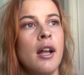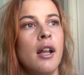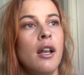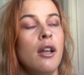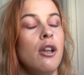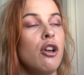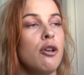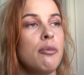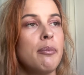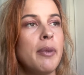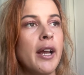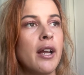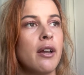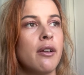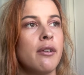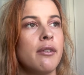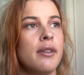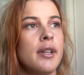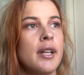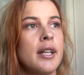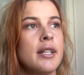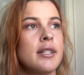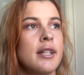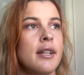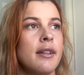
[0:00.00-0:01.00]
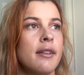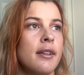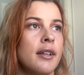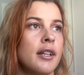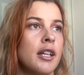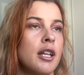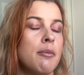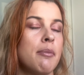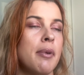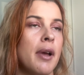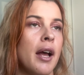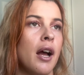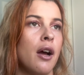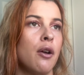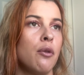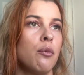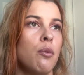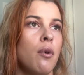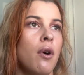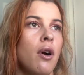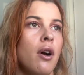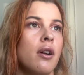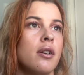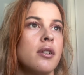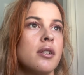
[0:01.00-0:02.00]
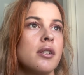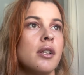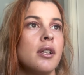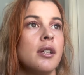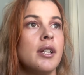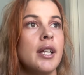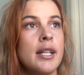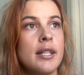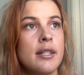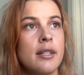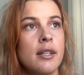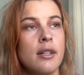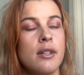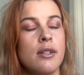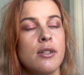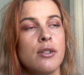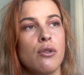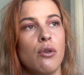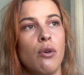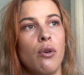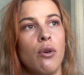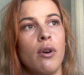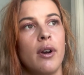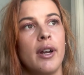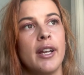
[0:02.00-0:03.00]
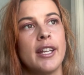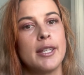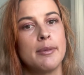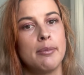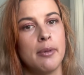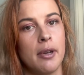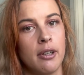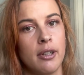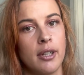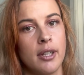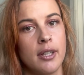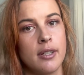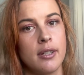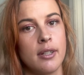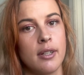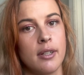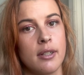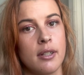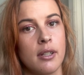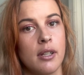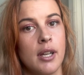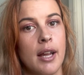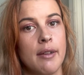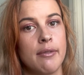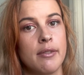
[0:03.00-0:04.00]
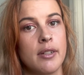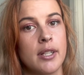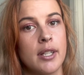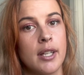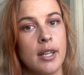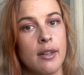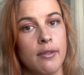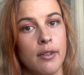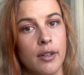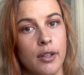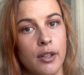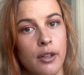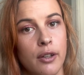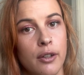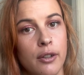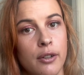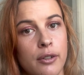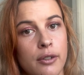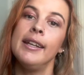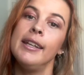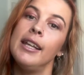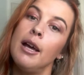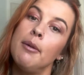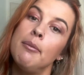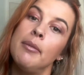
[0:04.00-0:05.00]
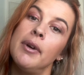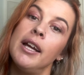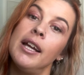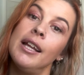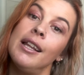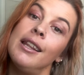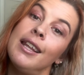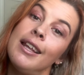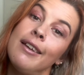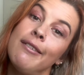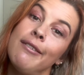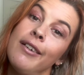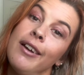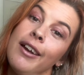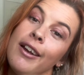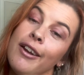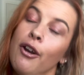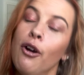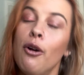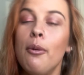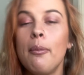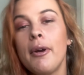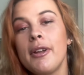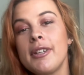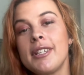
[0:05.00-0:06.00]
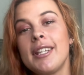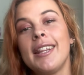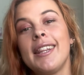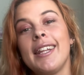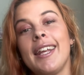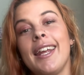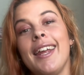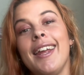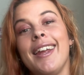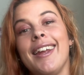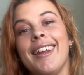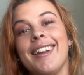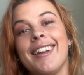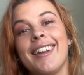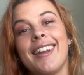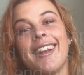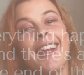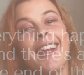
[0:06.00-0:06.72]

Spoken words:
look back on things and think about what lessons or experiences life has given you. Number 11, almost at the end,